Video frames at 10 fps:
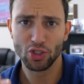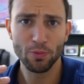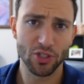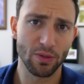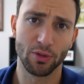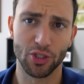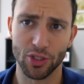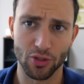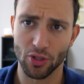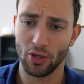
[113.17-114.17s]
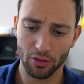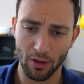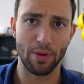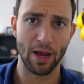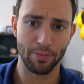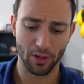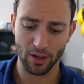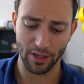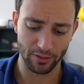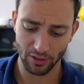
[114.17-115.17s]
Super simple, just salt, pepper,
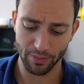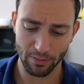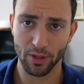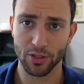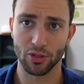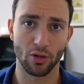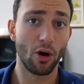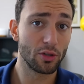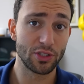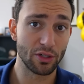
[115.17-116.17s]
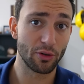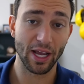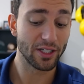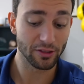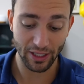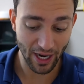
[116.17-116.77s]
and a little bit of mustard, all zero calorie